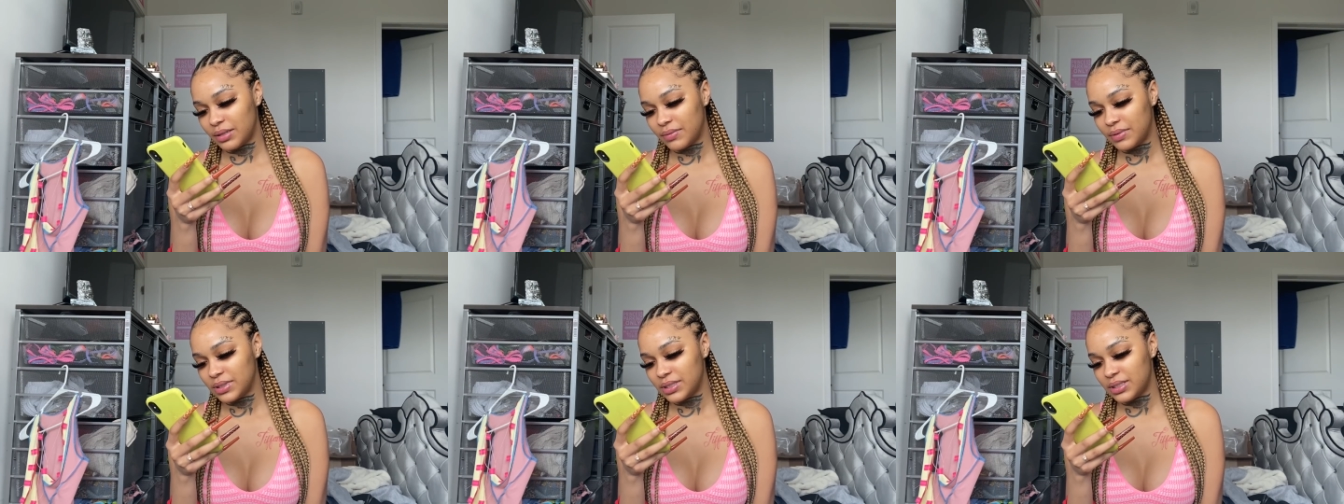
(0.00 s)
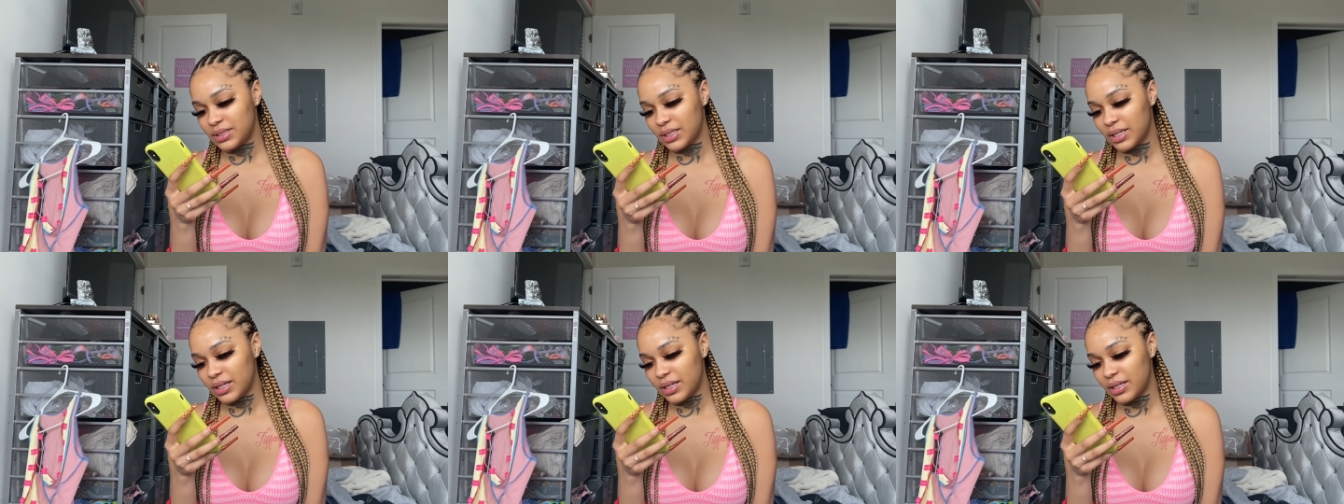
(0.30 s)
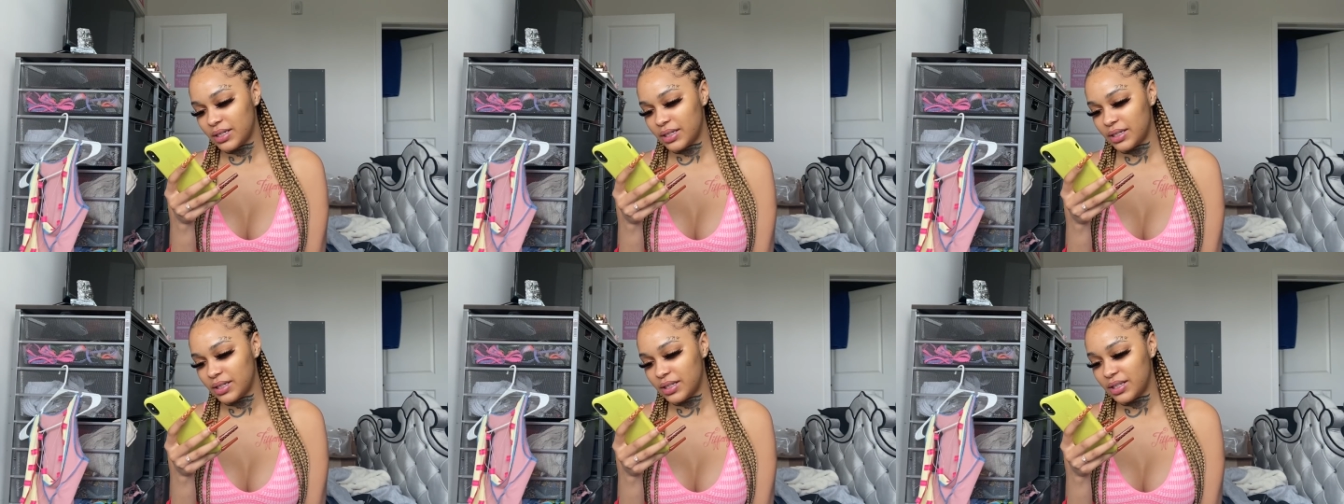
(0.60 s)

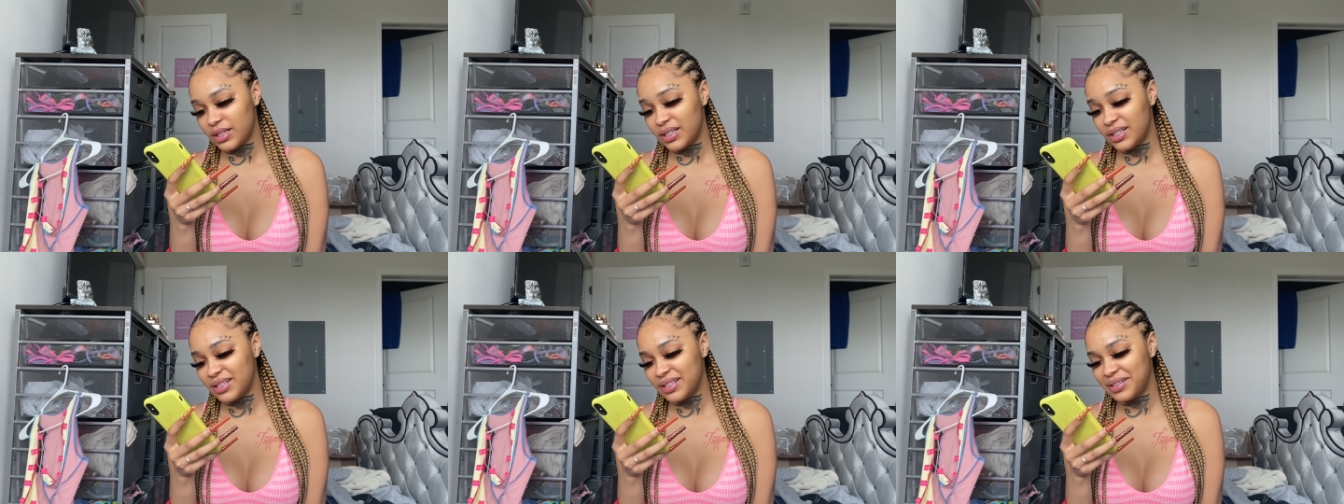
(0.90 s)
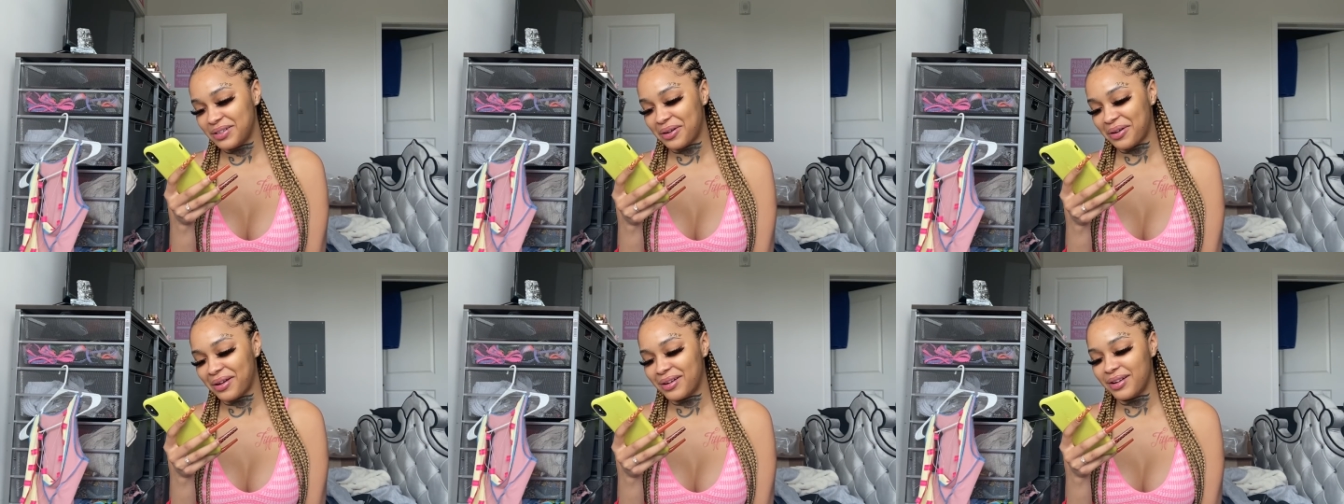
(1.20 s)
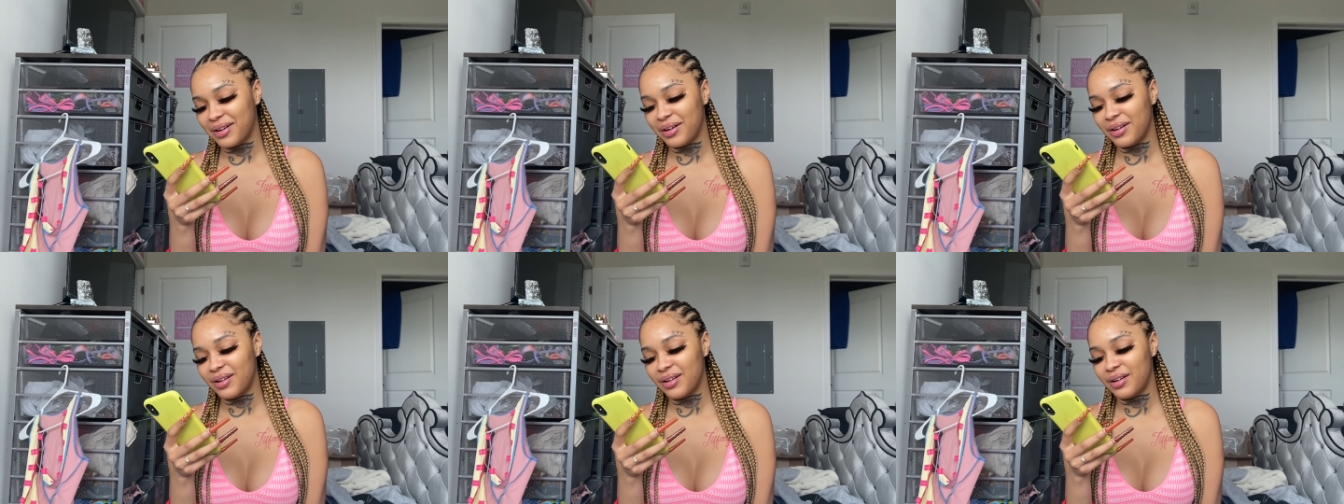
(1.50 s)
said,
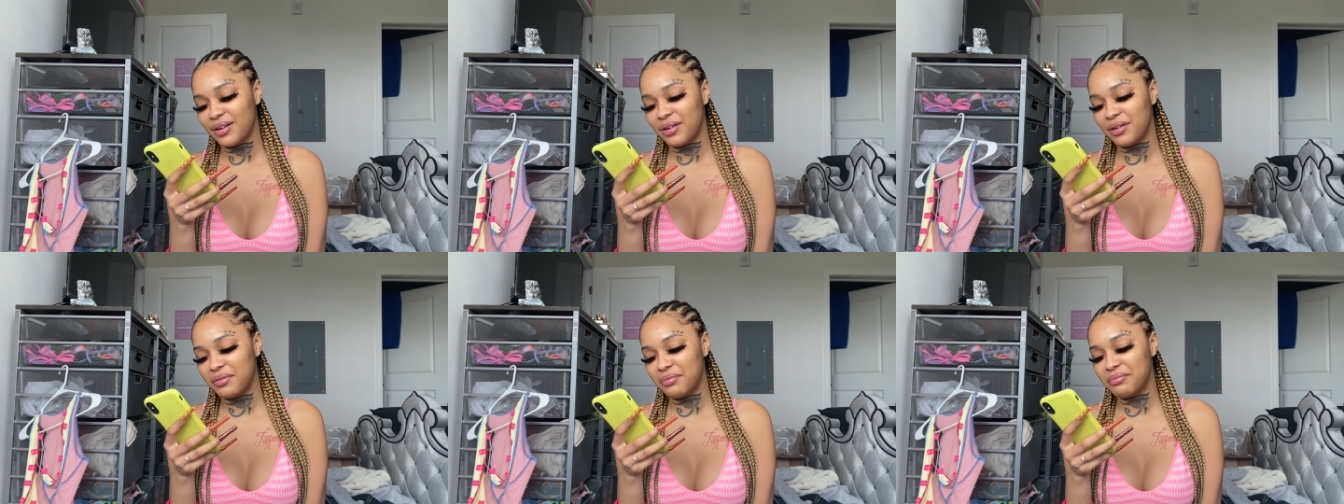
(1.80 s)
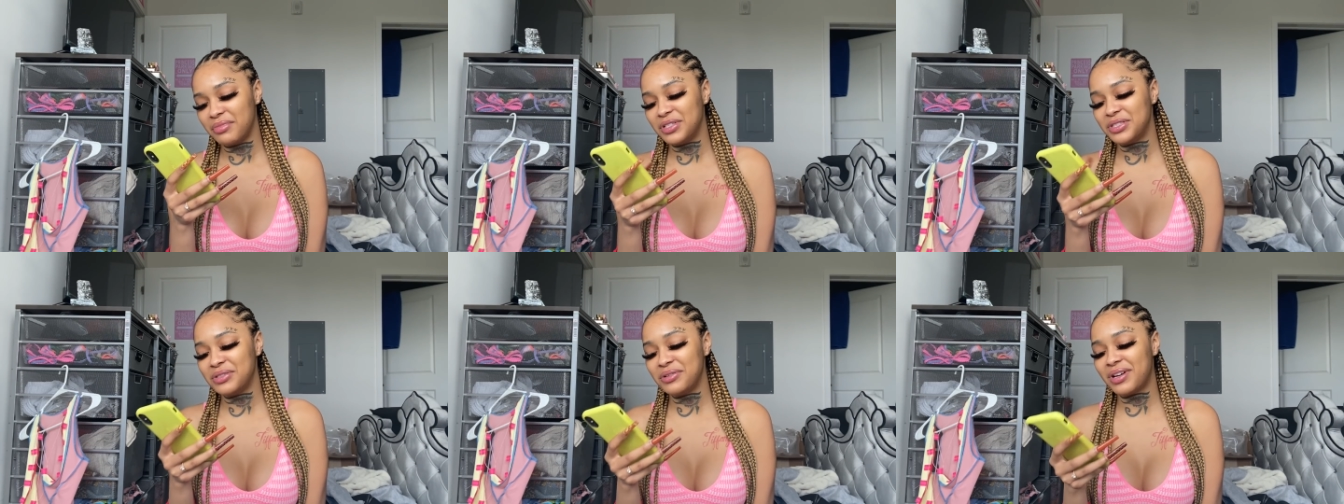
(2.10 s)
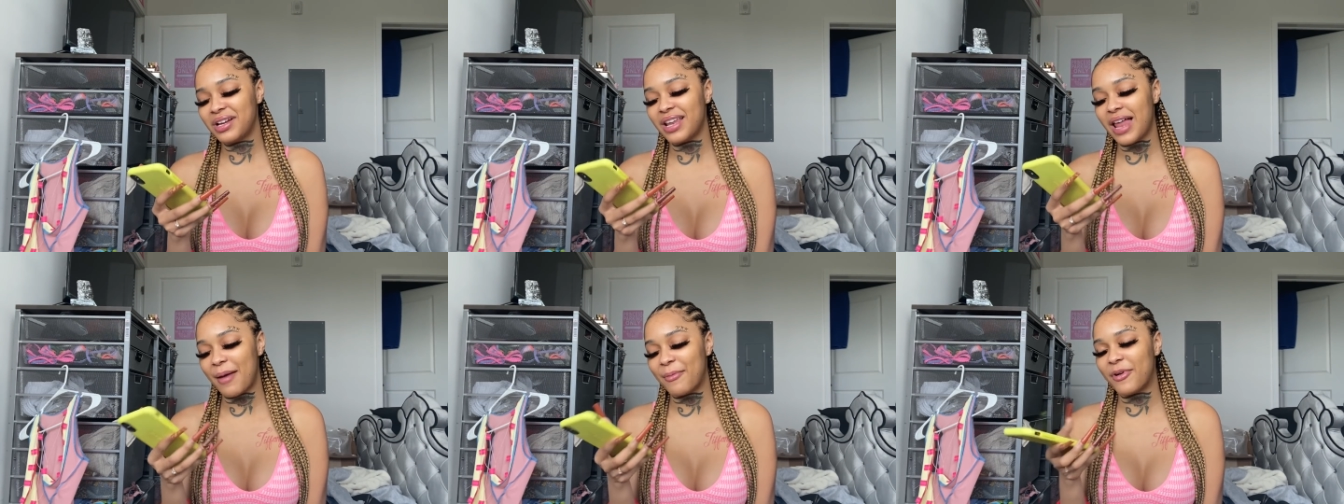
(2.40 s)
would you
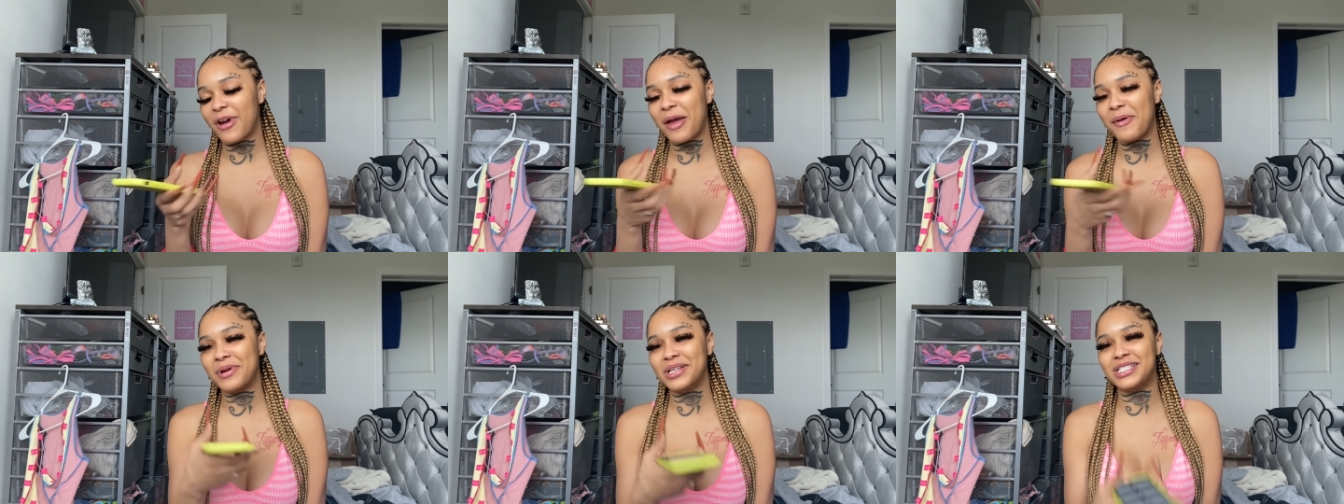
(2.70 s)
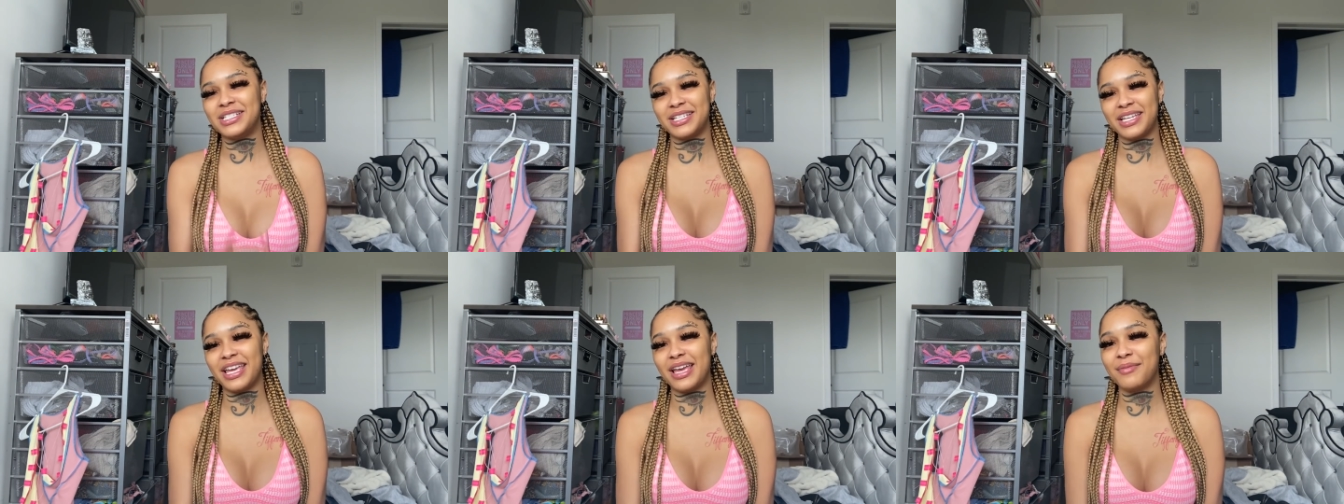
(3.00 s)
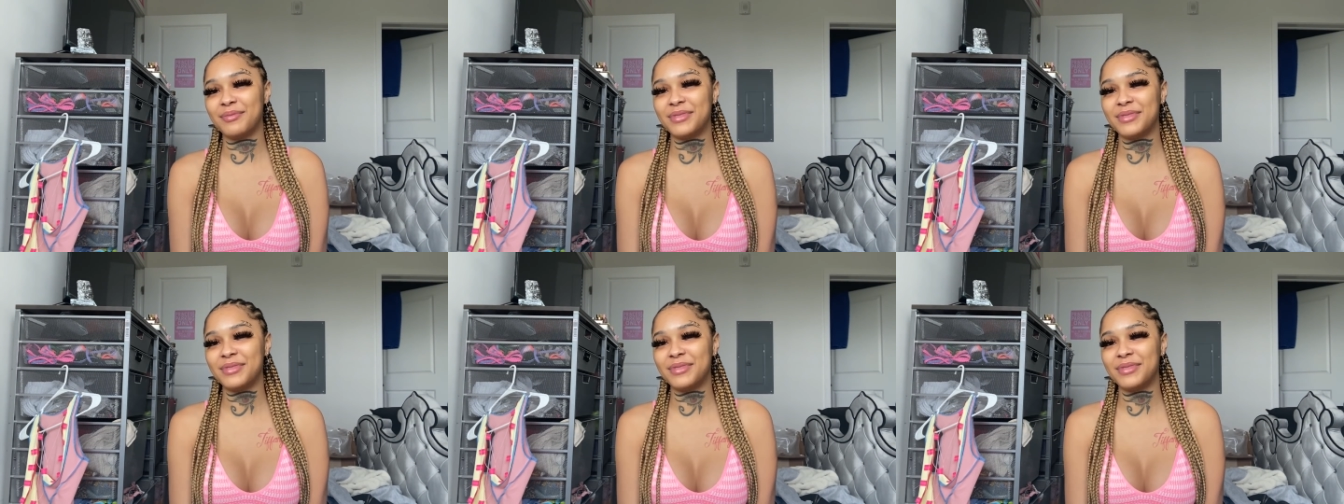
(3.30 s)
collaborate with Janine and